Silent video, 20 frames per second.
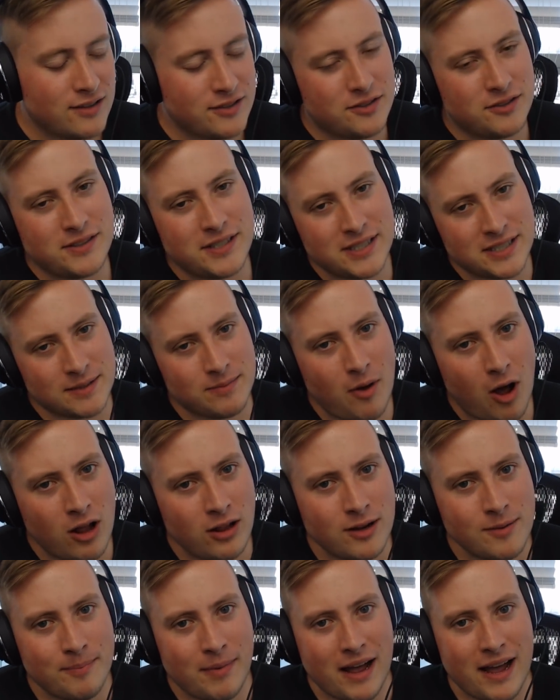So it's a
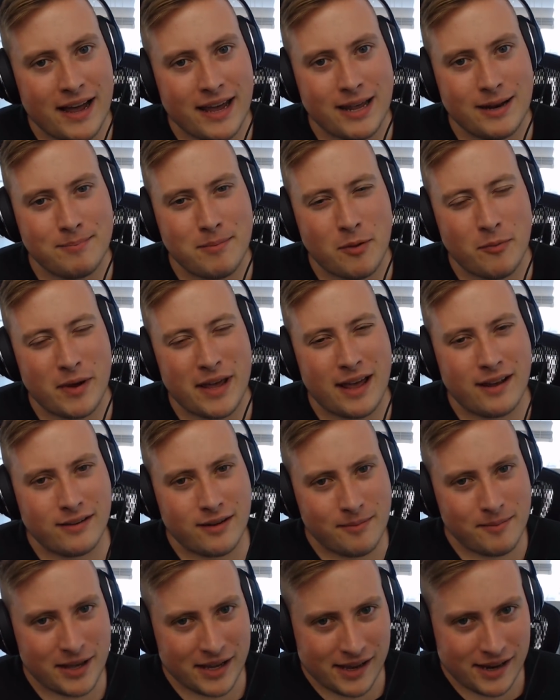smaller buy-in, but we
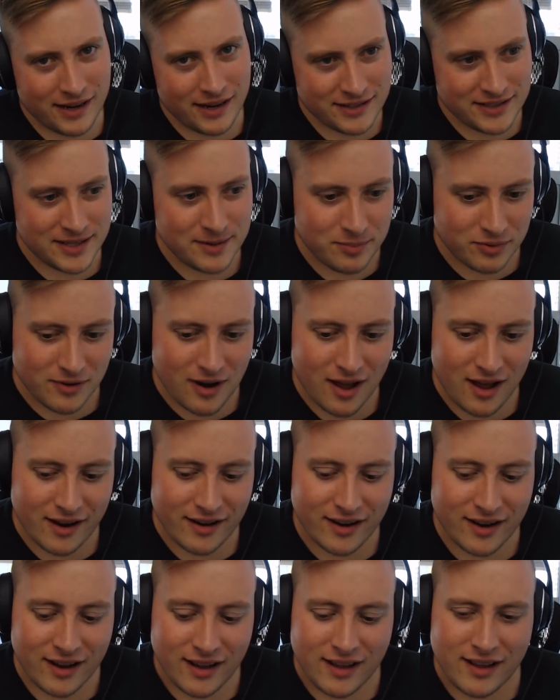end up making a deep
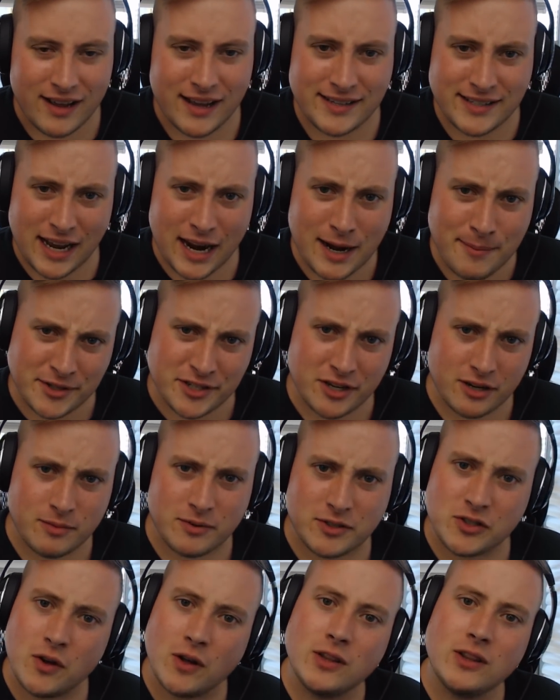run. It's a hyper
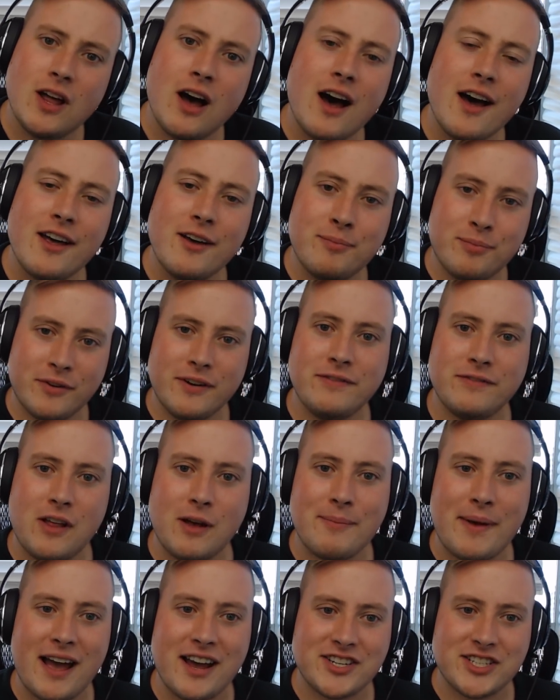turbo, so a lot of
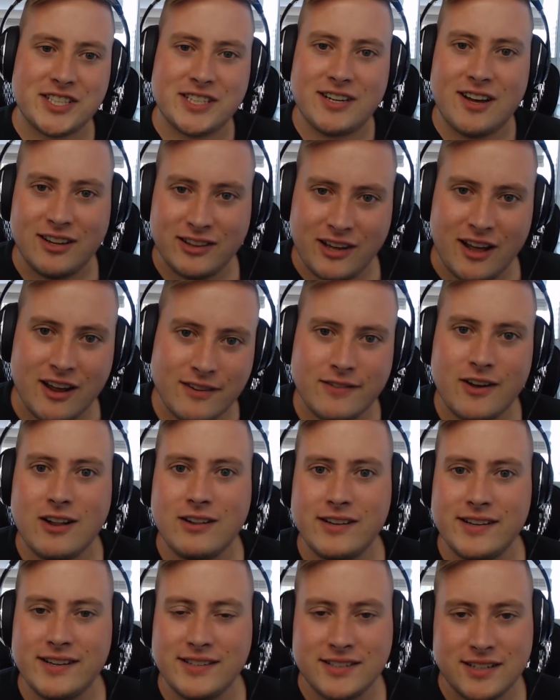pre-flop action, a lot of
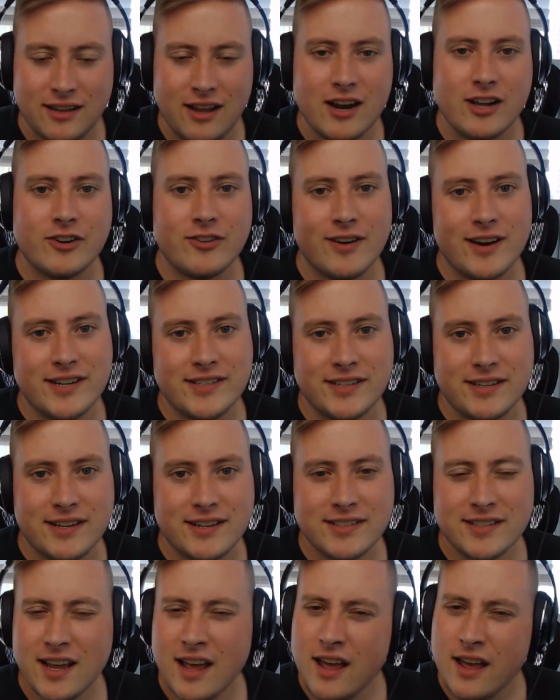all-ins, a lot of
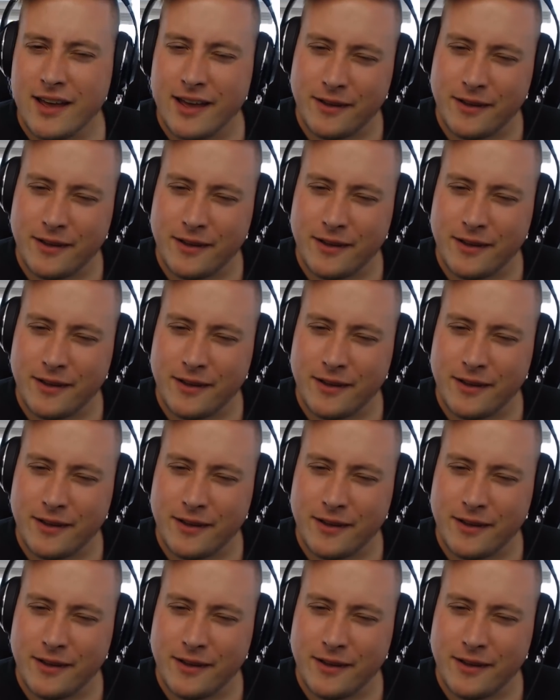craziness.